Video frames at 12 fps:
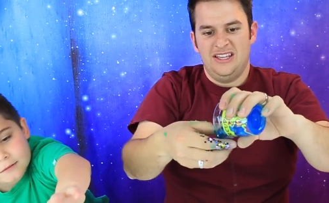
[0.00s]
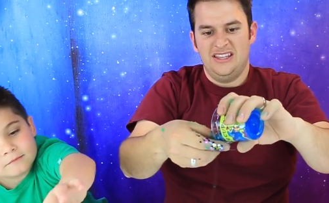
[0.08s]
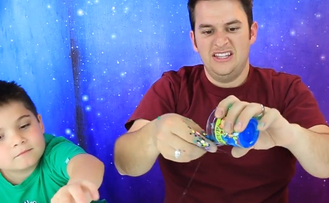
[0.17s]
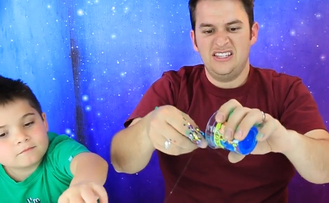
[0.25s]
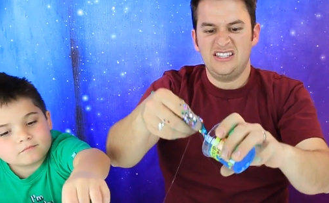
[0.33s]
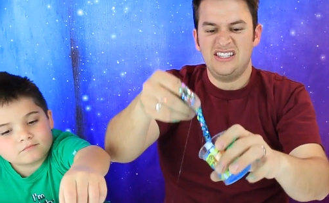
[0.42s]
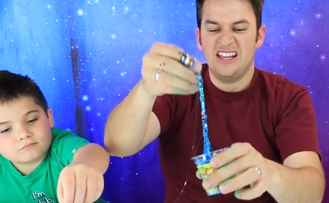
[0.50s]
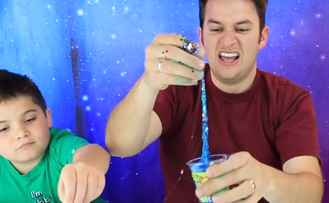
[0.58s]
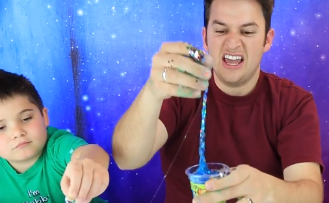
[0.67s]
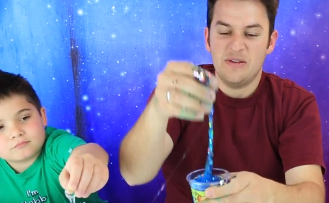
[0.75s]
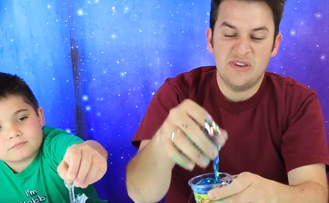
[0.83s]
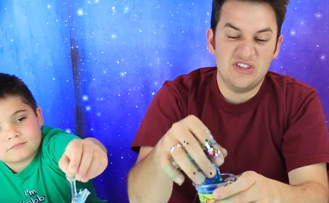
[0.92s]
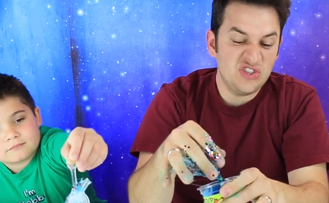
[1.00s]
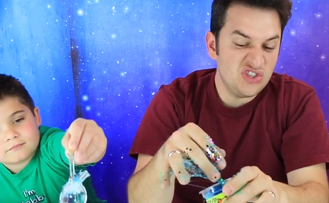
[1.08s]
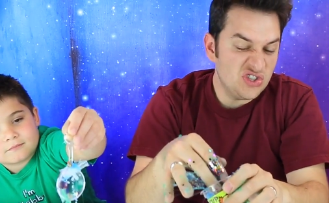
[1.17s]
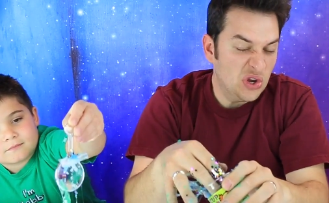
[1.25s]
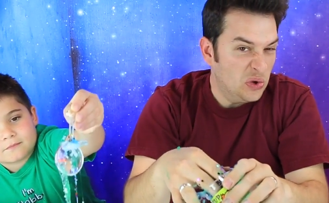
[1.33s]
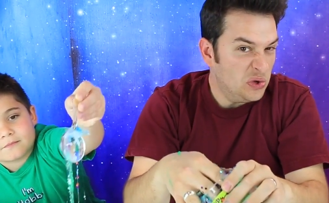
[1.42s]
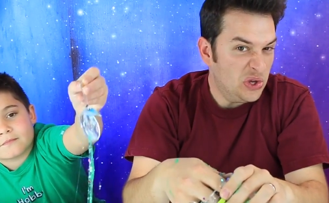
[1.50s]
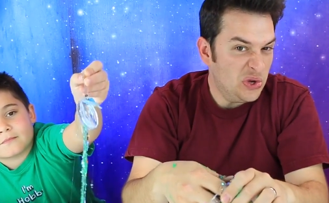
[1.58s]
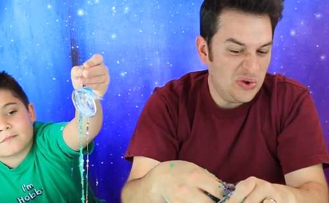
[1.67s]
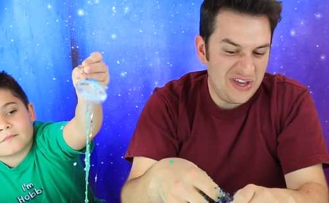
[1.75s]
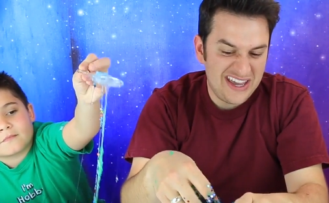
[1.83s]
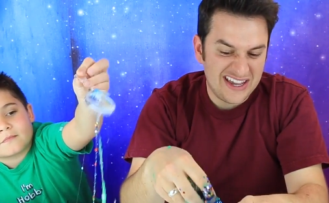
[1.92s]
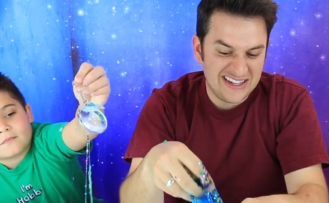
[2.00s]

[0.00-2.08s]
Speaker 1: This slime is so gooey